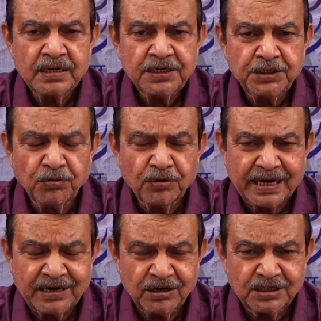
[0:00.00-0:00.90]
you
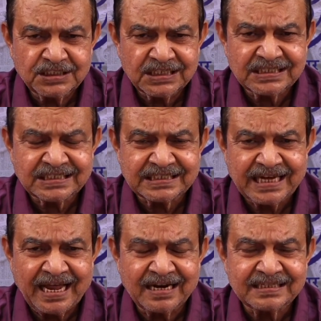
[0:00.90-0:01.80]
cannot just
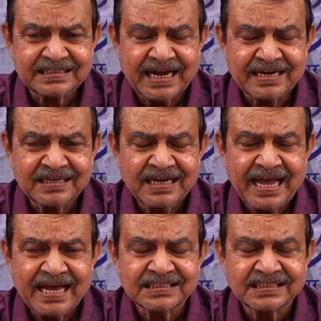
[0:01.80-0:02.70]
tell that
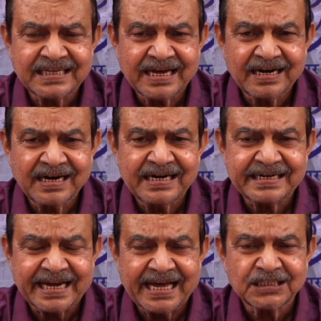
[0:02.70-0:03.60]
a single
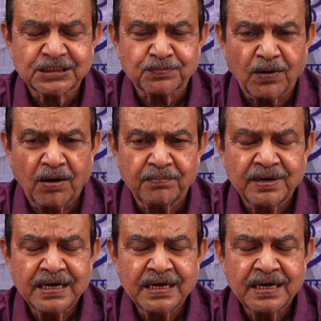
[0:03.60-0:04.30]
tense form